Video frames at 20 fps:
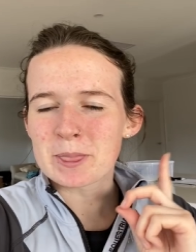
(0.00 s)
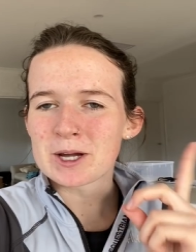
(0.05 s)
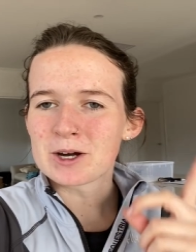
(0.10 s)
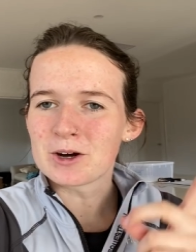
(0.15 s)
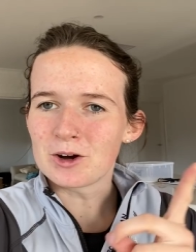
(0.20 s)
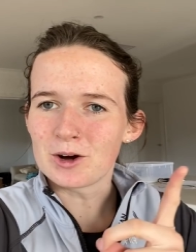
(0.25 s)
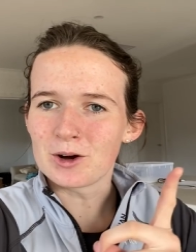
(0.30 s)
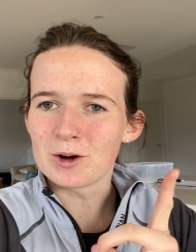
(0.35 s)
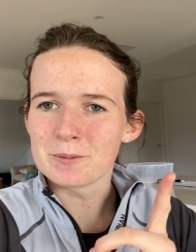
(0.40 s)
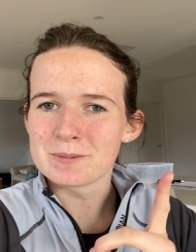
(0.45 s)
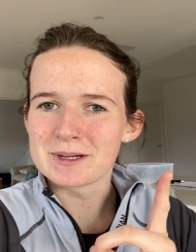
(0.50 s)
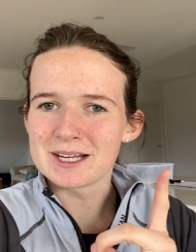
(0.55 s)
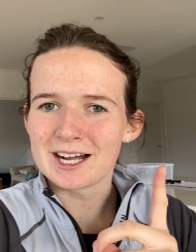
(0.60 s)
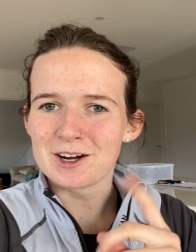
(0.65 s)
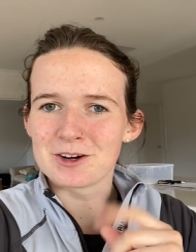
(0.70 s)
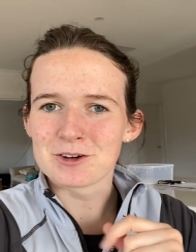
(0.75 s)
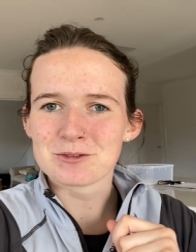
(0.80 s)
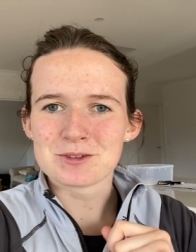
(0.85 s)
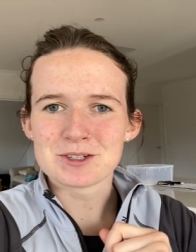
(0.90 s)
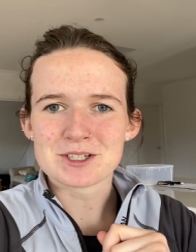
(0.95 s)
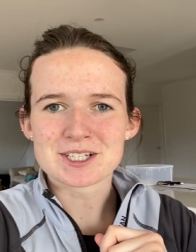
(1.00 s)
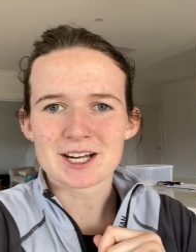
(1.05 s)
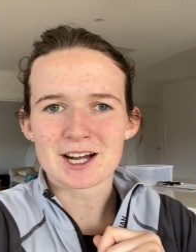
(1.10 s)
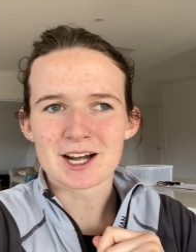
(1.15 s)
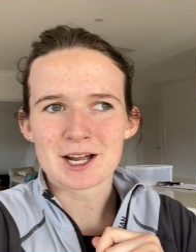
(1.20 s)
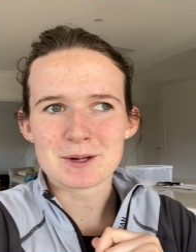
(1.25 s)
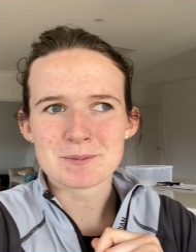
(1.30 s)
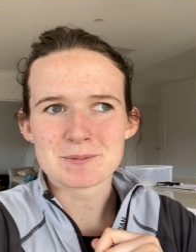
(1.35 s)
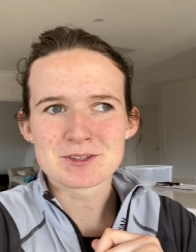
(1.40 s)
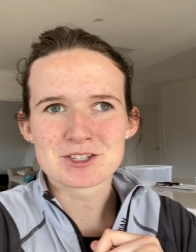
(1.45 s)
caught me out a few
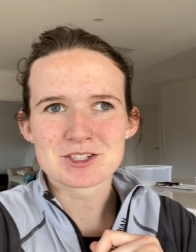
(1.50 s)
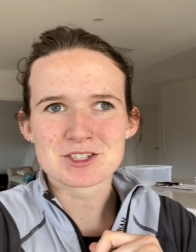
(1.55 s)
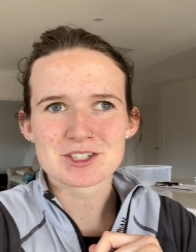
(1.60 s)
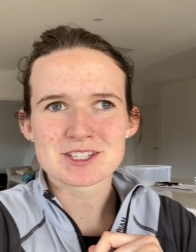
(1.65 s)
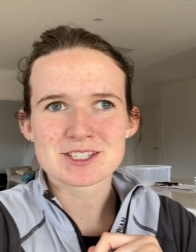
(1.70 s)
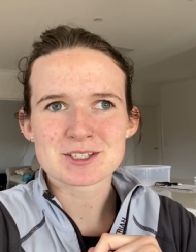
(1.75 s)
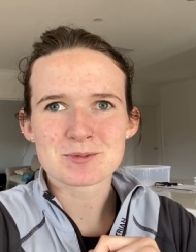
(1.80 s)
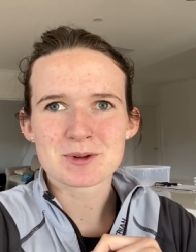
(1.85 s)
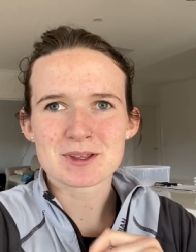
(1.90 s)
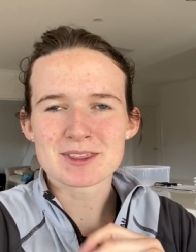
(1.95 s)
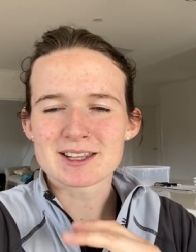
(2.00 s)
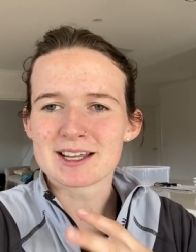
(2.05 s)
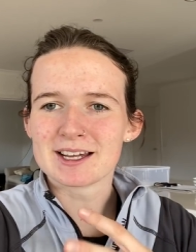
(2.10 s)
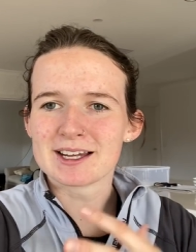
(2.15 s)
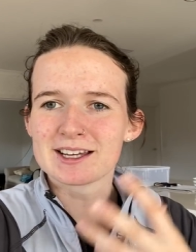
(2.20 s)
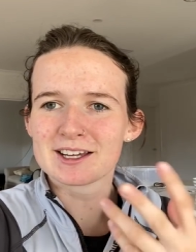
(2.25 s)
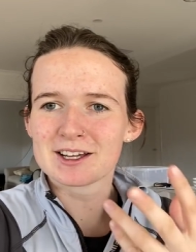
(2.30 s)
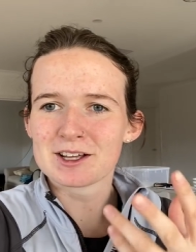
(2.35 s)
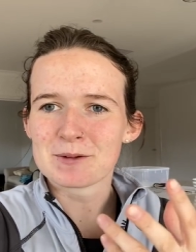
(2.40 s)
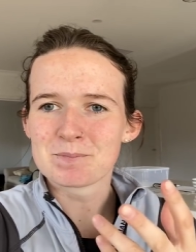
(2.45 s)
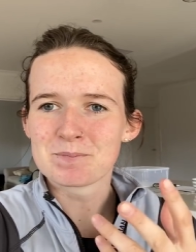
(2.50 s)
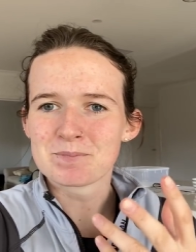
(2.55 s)
times just with like